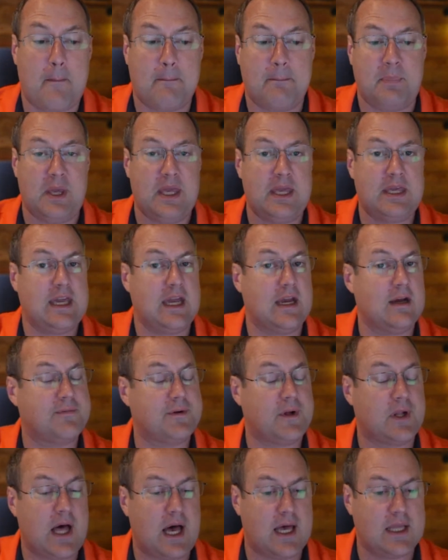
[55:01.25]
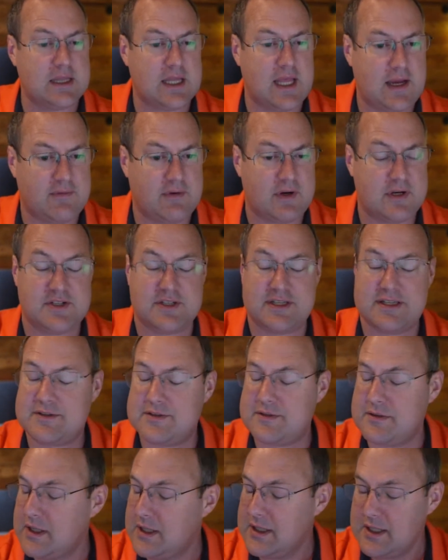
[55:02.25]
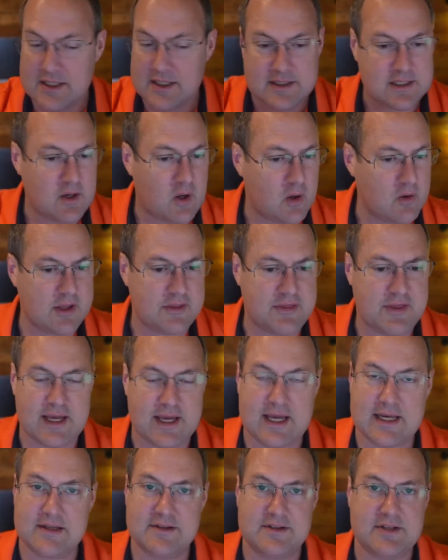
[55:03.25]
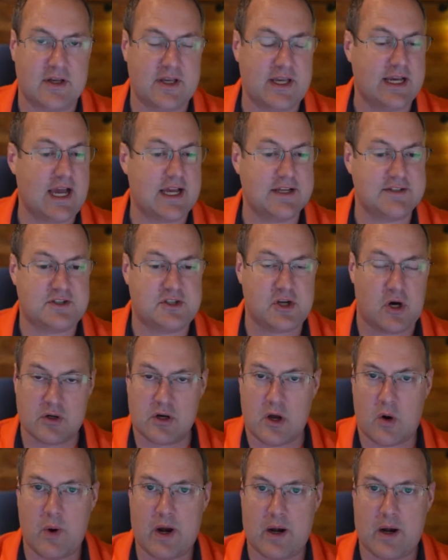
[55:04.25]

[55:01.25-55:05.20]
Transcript: Be careful on leverage. It's the only thing I can tell you guys. Don't know where we're